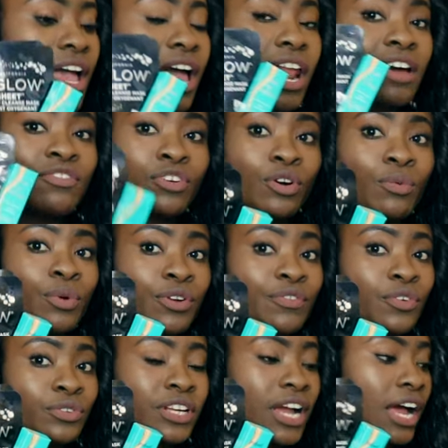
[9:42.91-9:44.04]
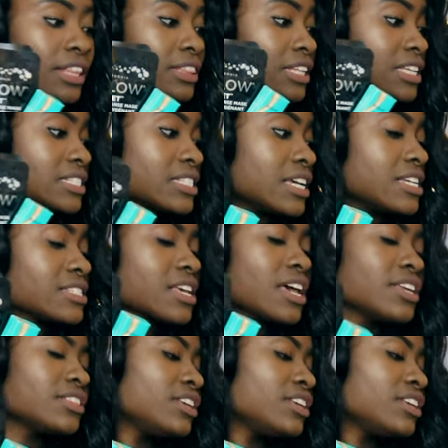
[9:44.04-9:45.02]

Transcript: And I would have only gotten these things.